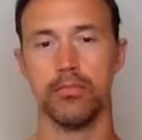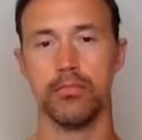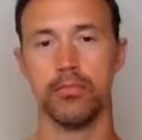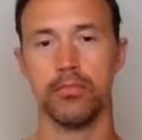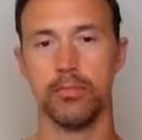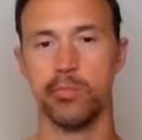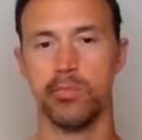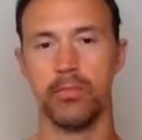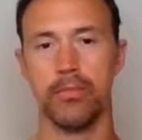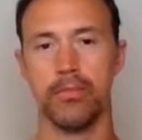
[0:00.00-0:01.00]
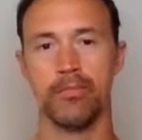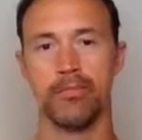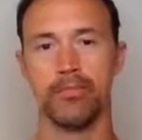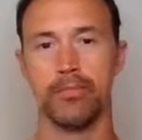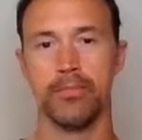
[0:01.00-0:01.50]

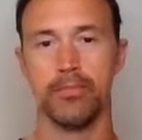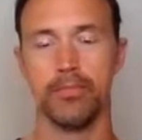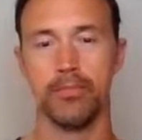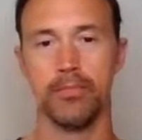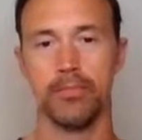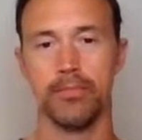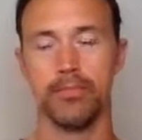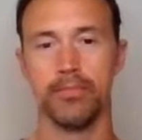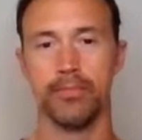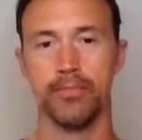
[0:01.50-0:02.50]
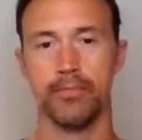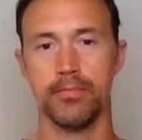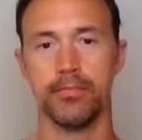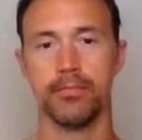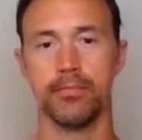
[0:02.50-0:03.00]

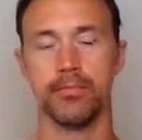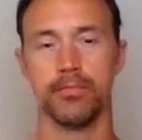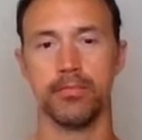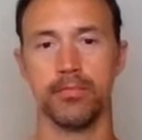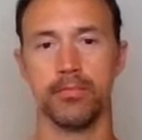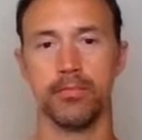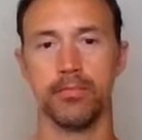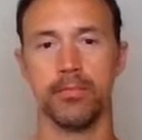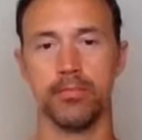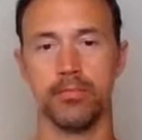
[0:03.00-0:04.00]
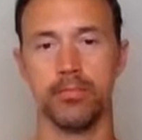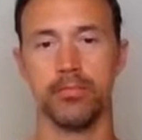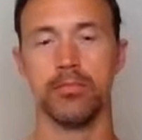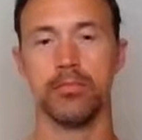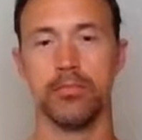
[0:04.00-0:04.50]

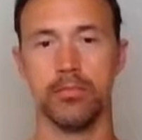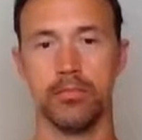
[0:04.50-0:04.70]
The person shown says nothing.